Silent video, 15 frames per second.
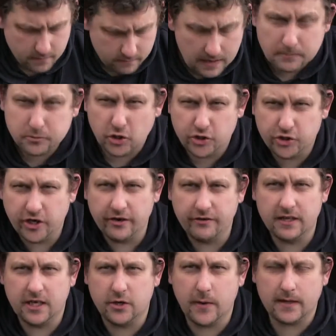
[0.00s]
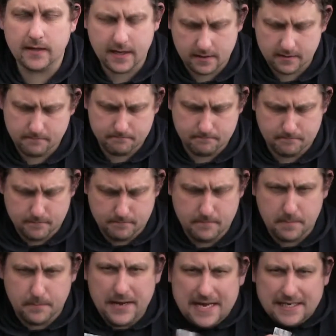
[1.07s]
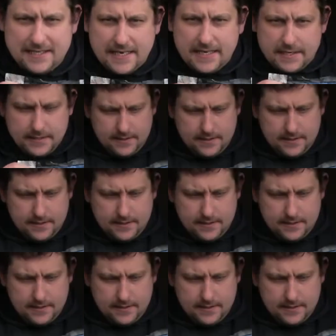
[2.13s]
I'm just going to show you really quickly my baiting.